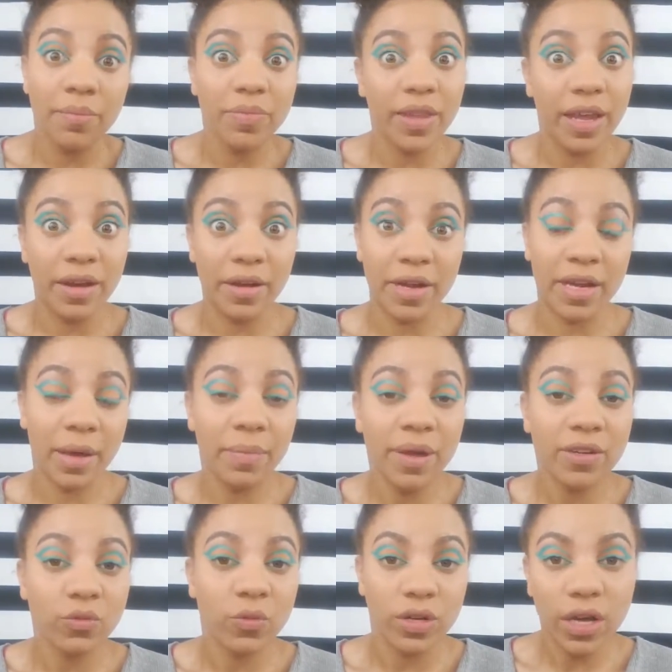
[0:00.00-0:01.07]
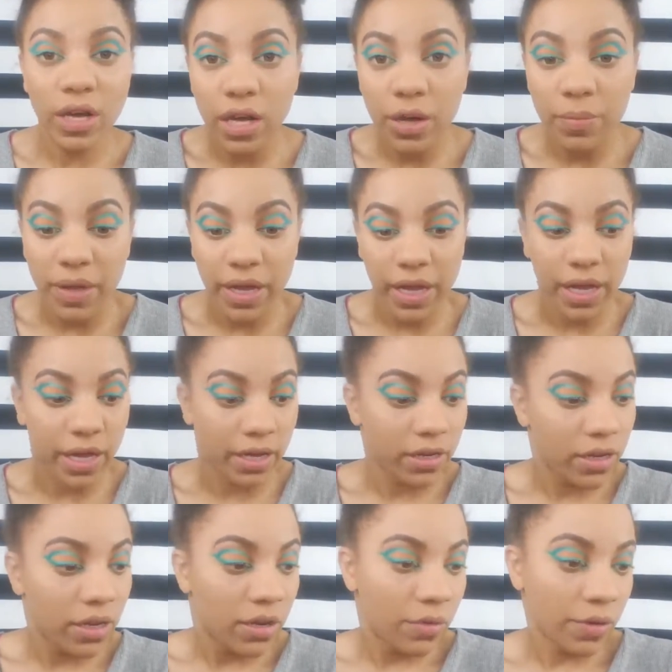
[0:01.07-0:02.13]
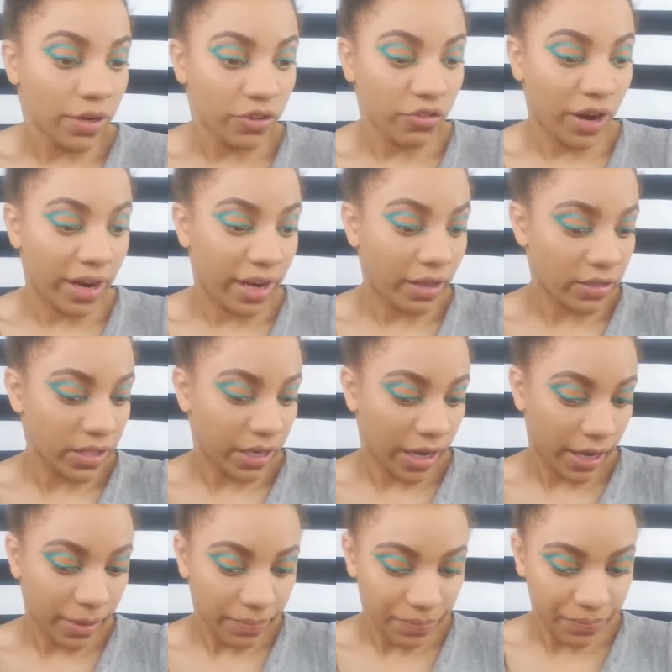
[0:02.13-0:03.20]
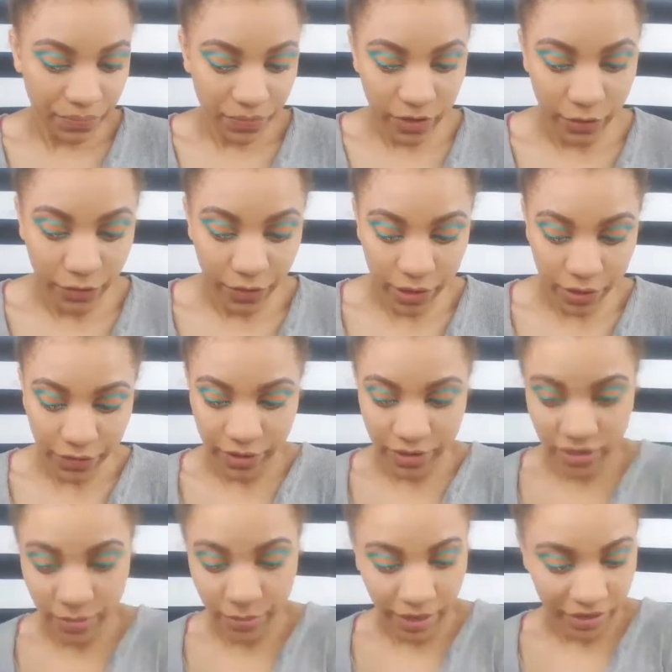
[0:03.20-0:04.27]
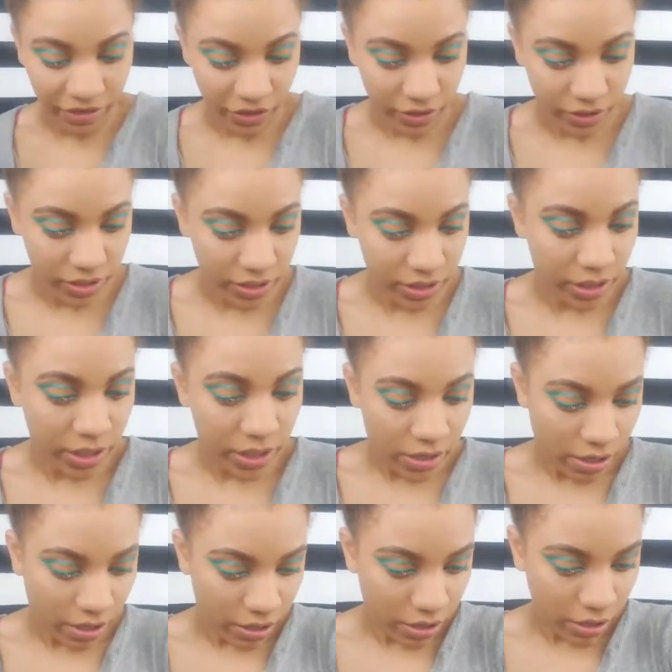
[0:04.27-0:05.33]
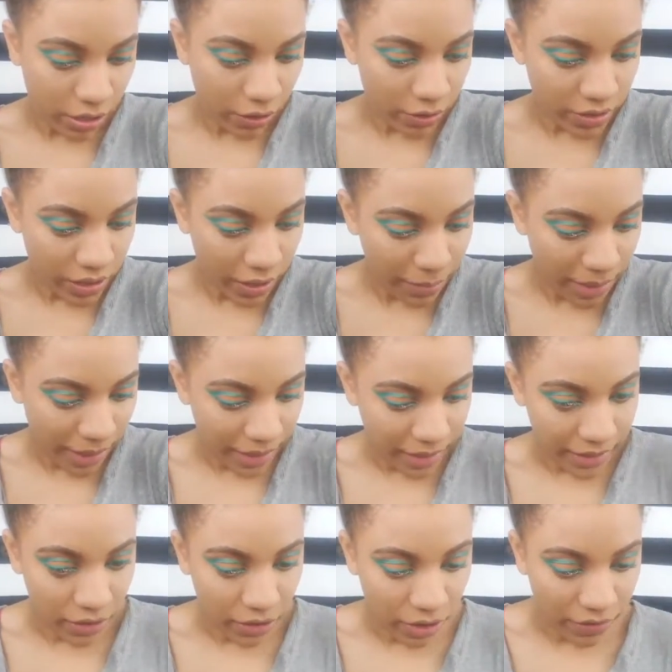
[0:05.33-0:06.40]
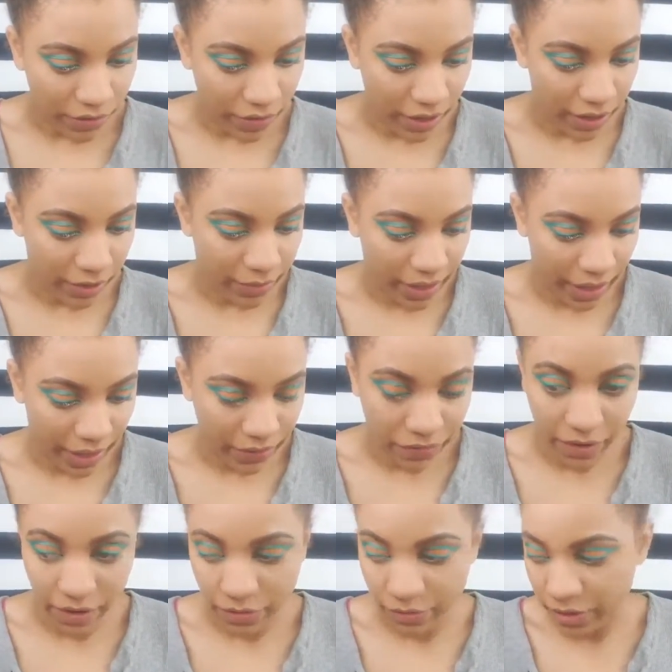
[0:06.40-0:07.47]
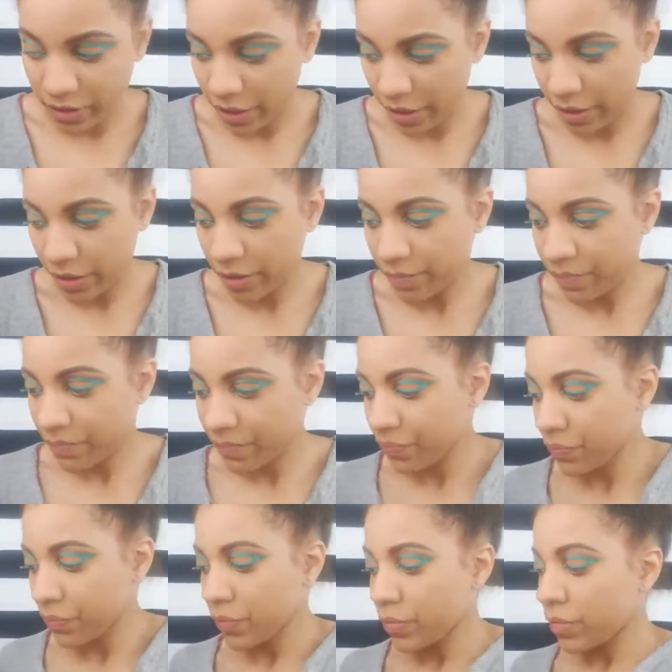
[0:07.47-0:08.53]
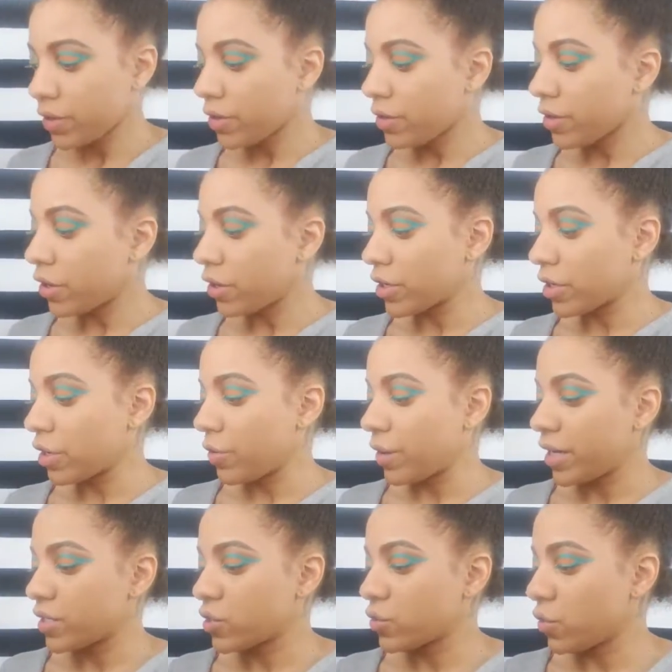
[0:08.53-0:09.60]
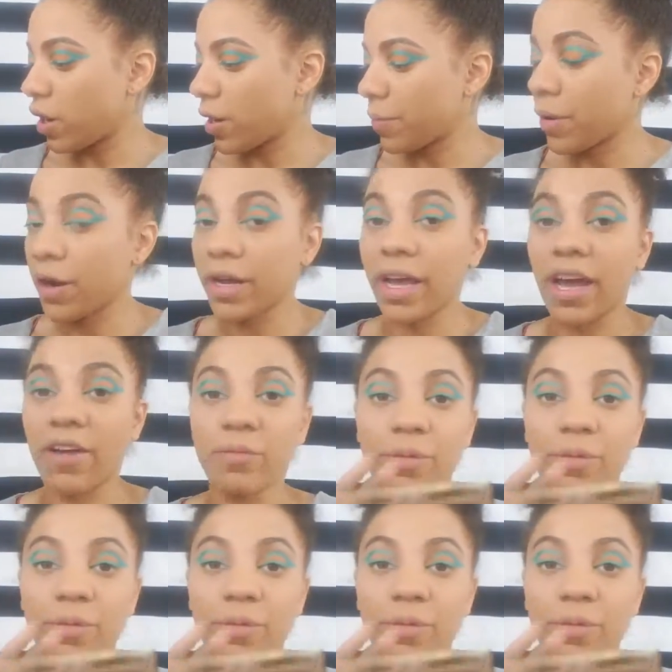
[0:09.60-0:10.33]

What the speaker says: there, and I picked one up, and we're going to try it out today. So full of first impressions. Going to close our palette off here. We had fun with her. Going to go into our Park Ave